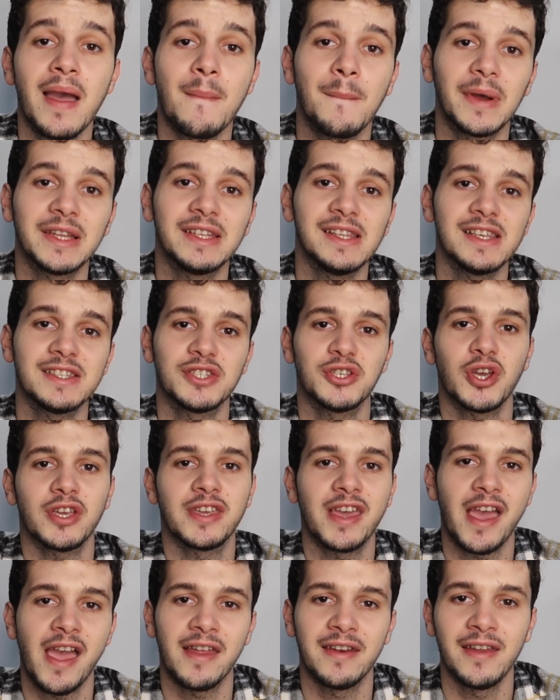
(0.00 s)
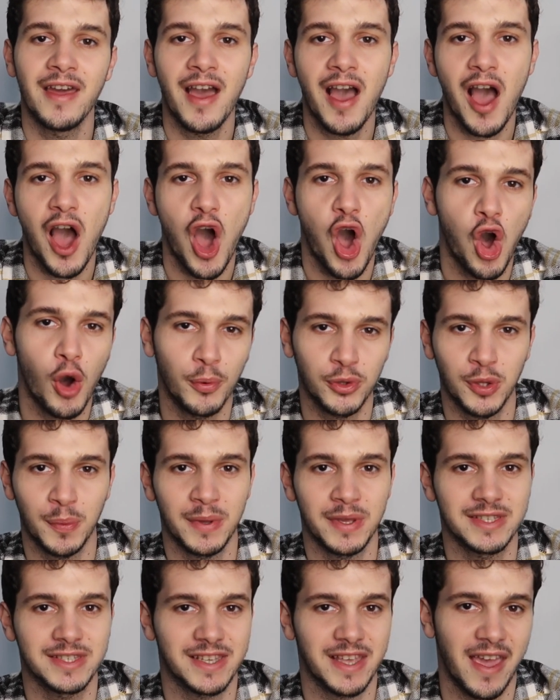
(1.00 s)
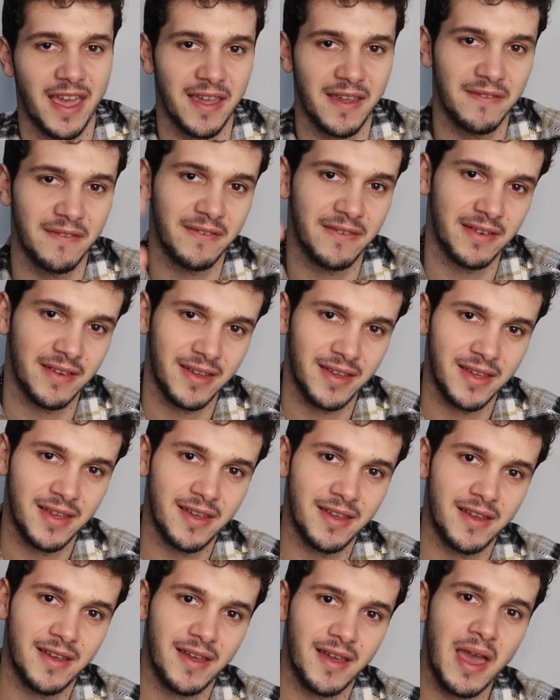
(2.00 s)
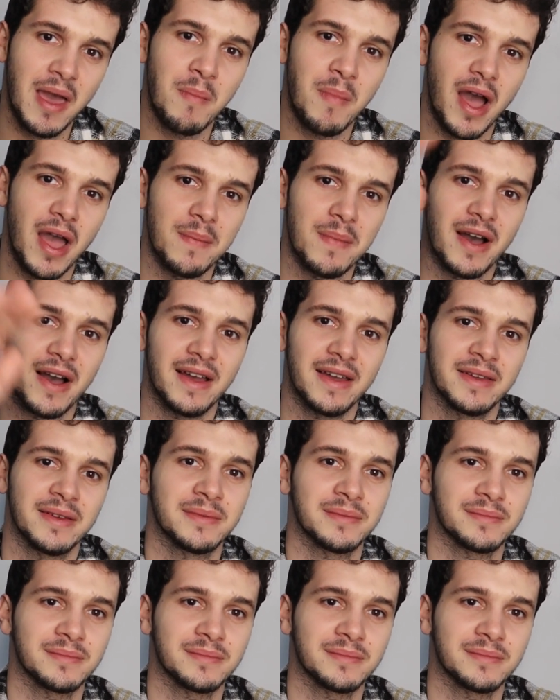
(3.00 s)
But till I see you again, I hope you're keeping safe, and bye bye.